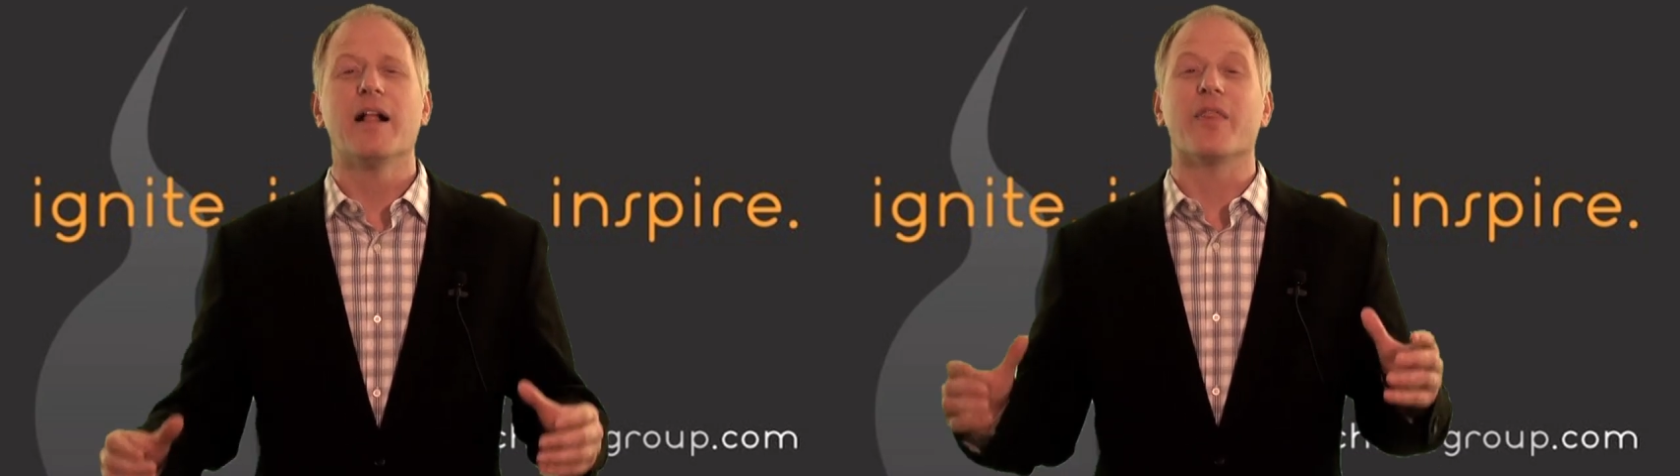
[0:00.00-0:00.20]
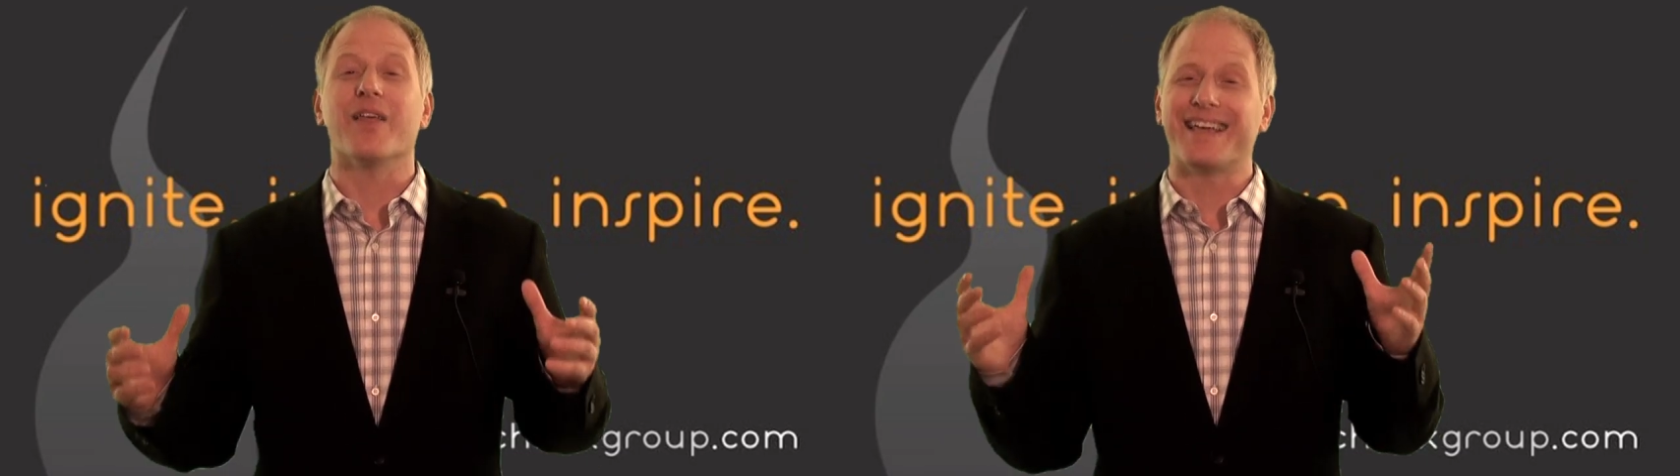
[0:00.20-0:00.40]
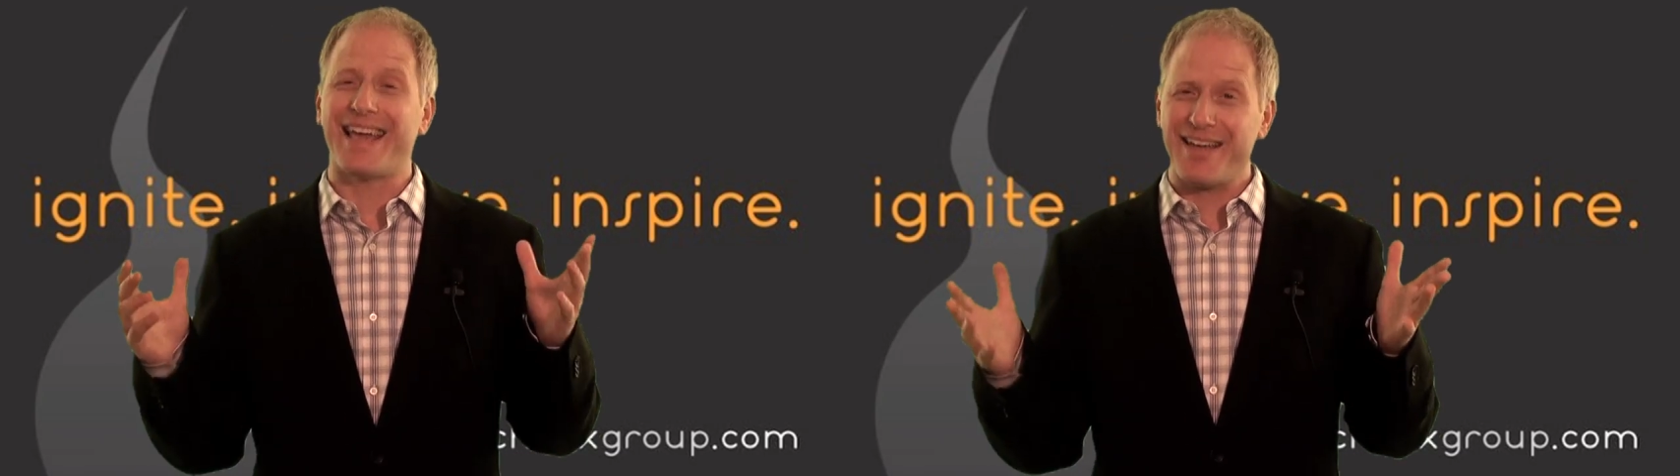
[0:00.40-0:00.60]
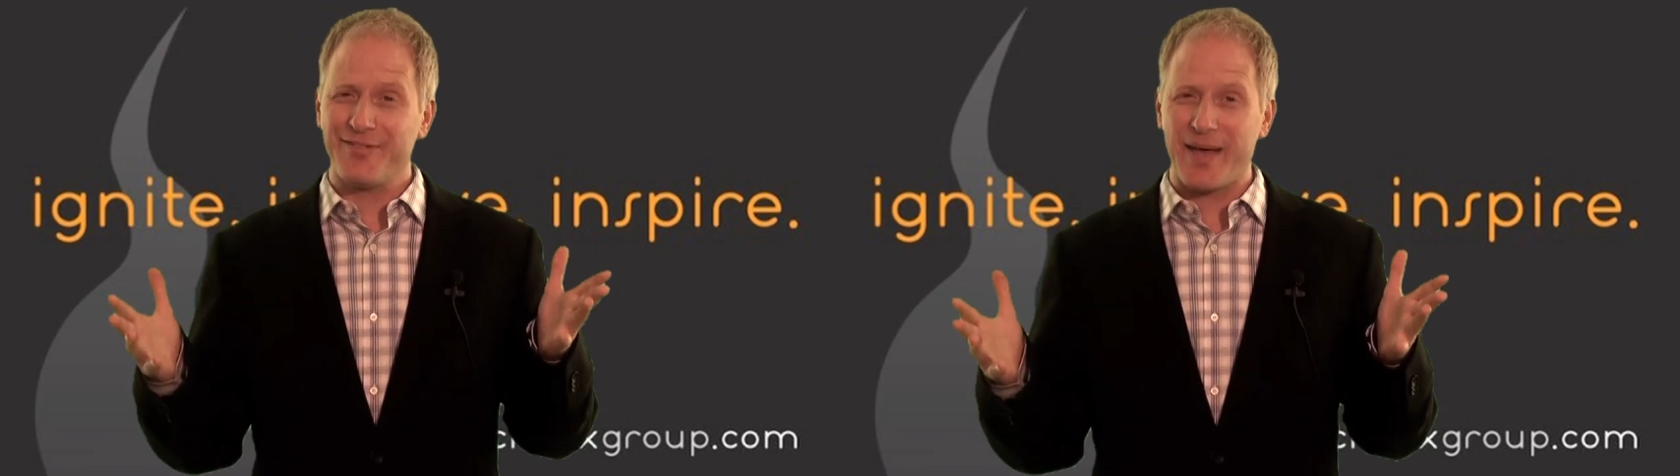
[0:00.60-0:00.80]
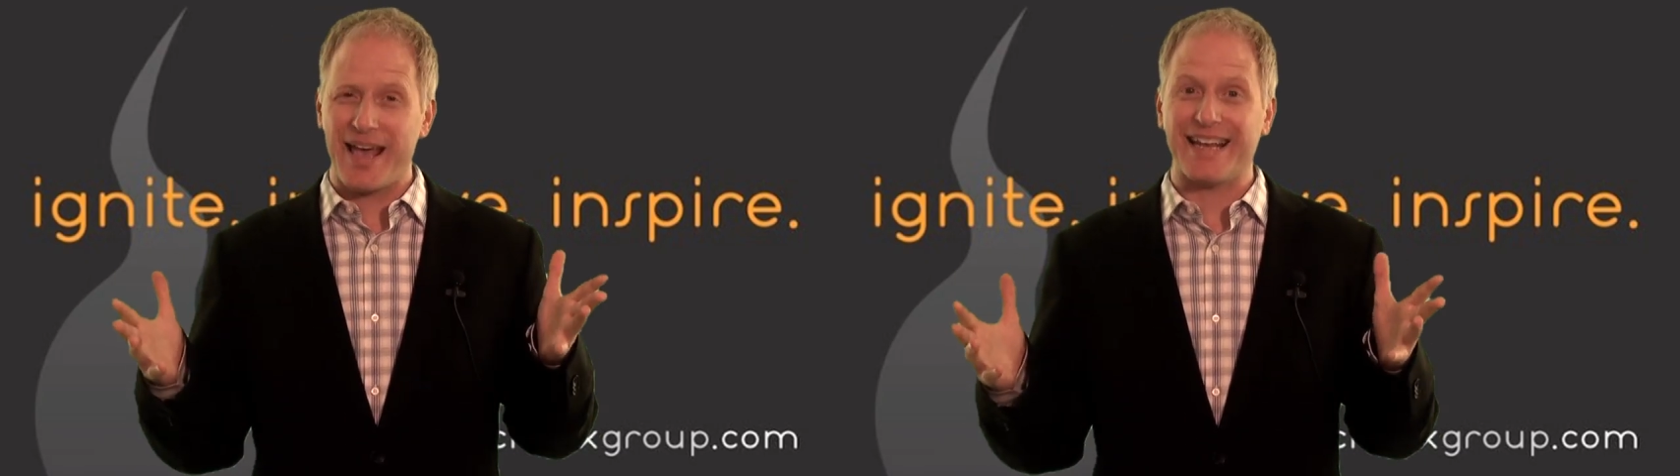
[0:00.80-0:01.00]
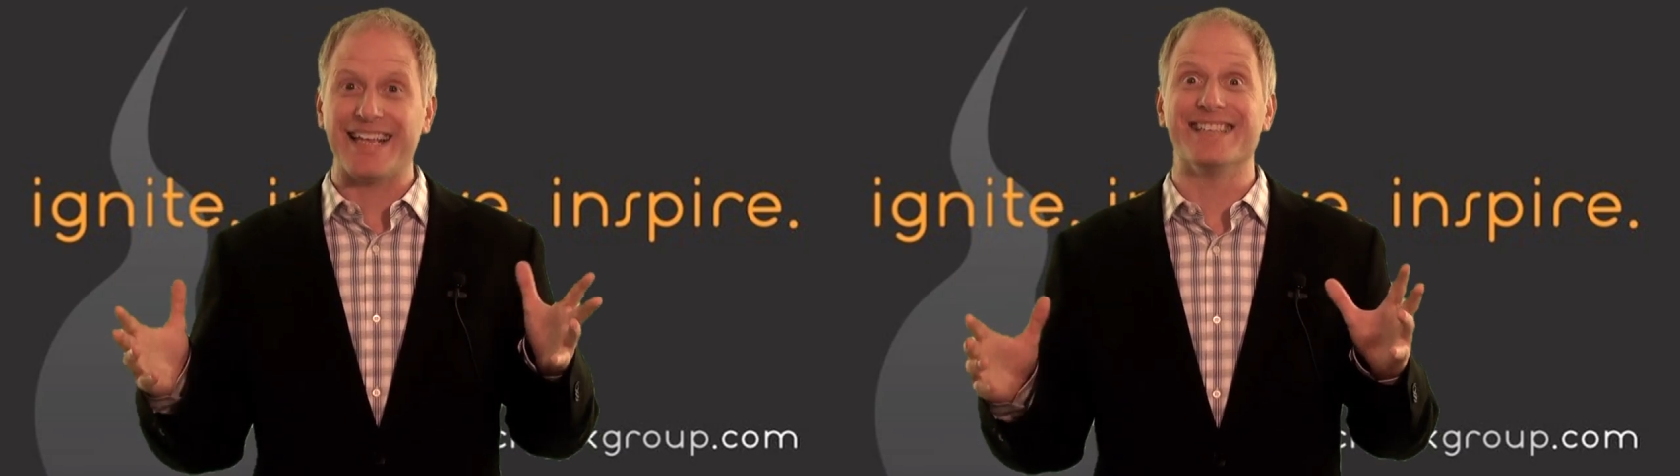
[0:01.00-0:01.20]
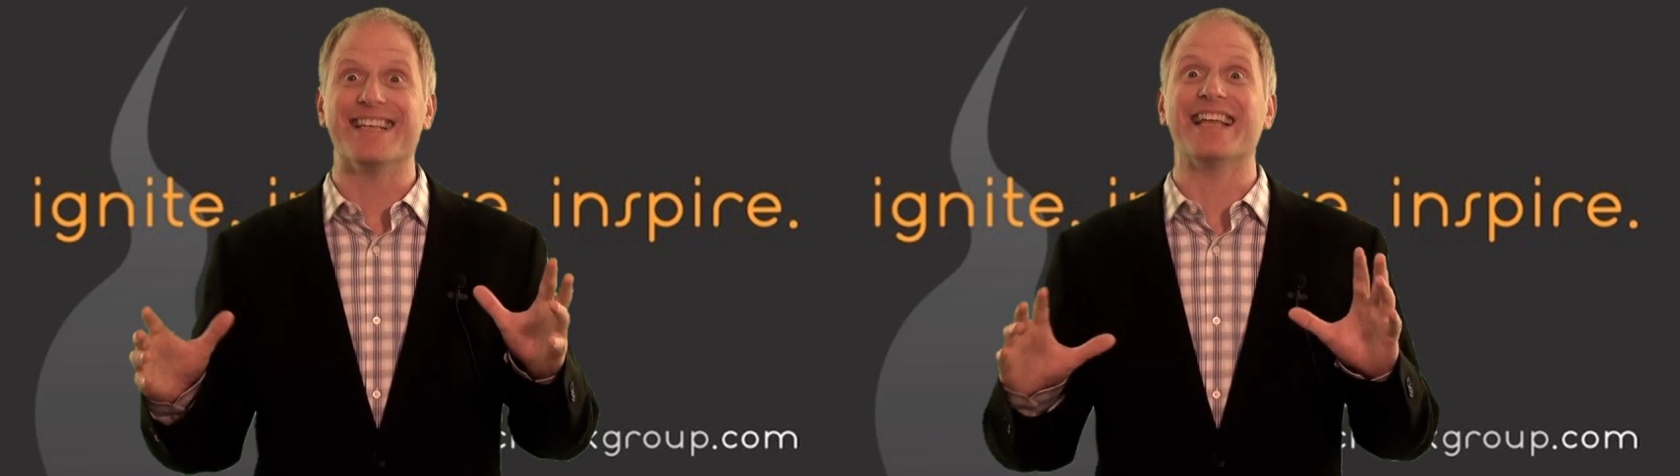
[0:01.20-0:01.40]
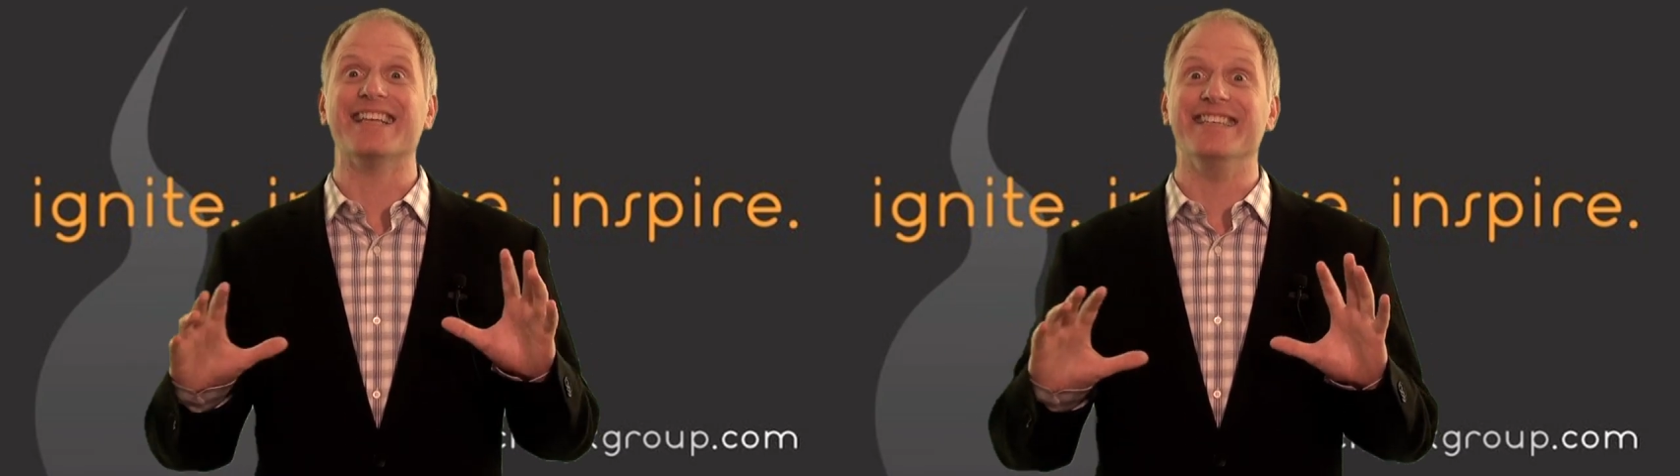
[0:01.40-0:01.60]
The caveman is
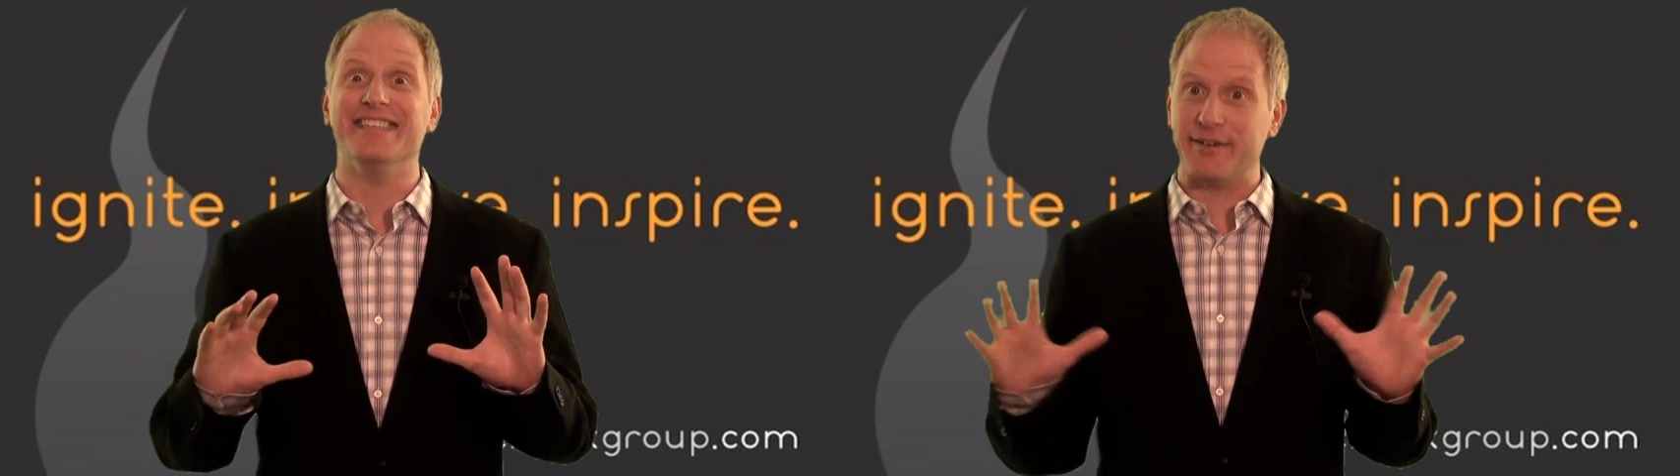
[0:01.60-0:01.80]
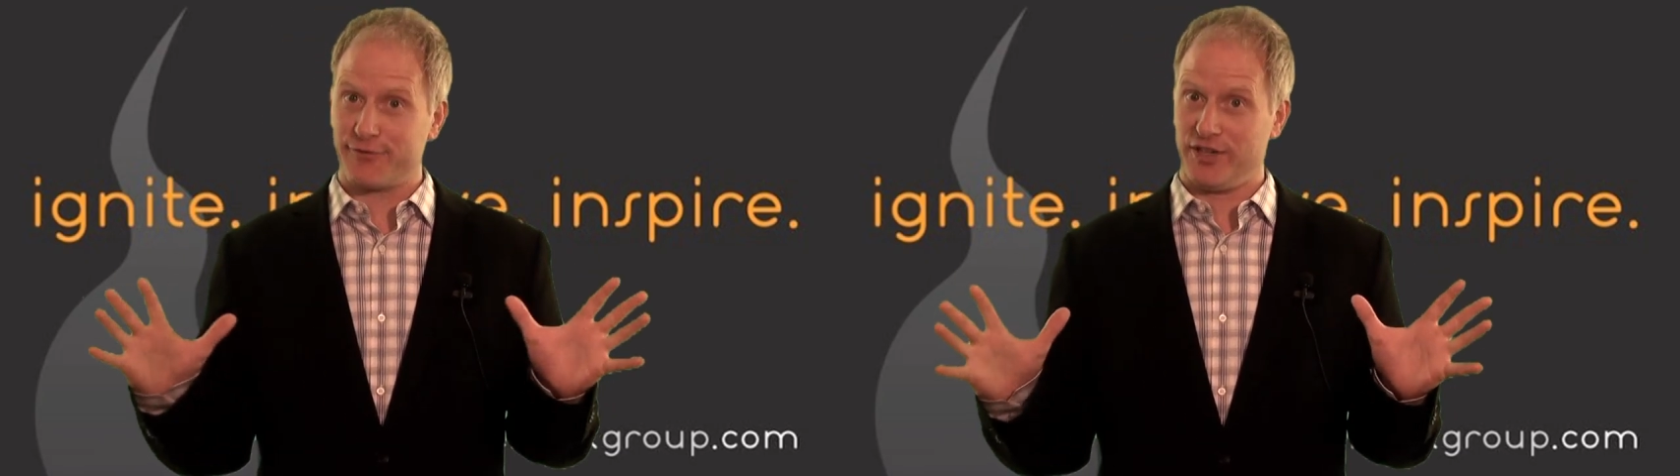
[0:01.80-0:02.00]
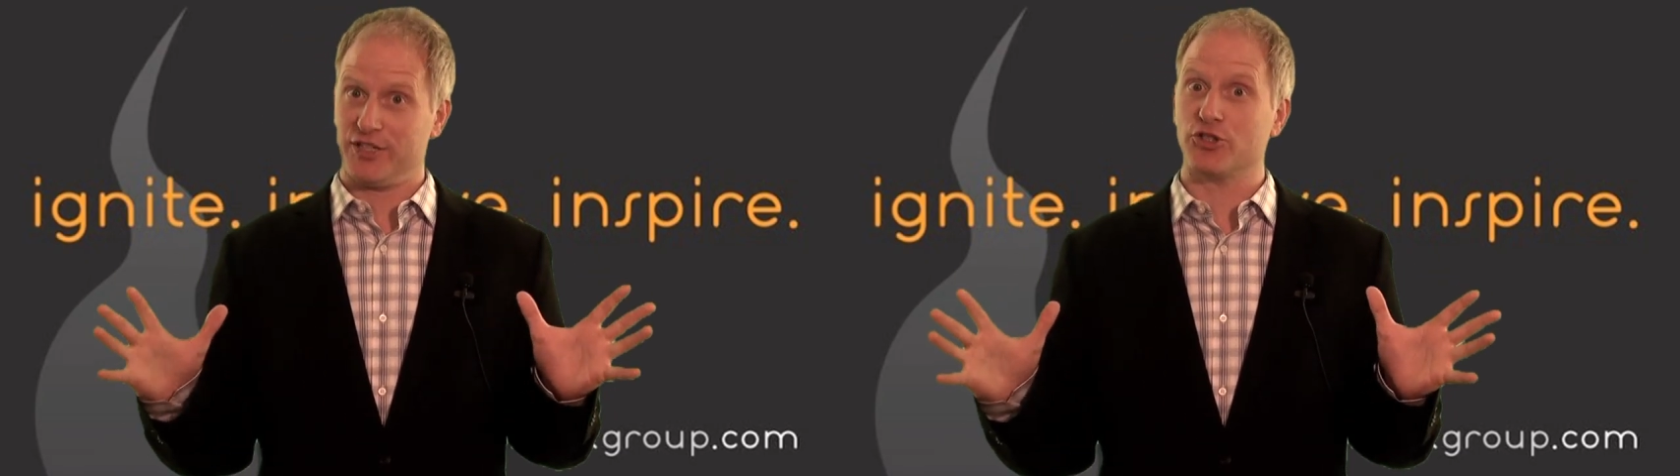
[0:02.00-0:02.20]
a different